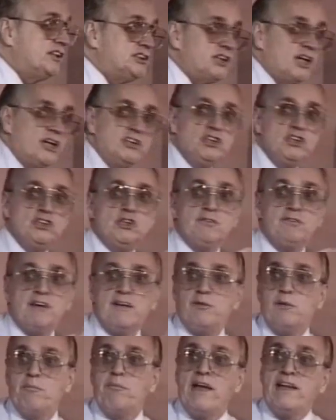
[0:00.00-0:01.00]
the churches you've
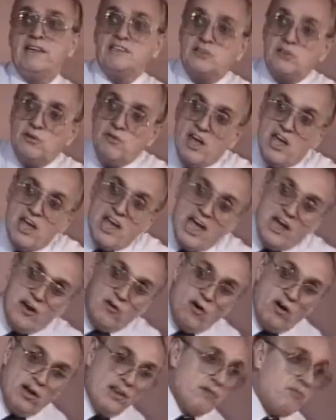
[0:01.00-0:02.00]
ever been to,
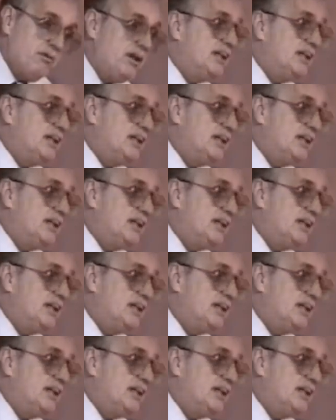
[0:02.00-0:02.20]
in all the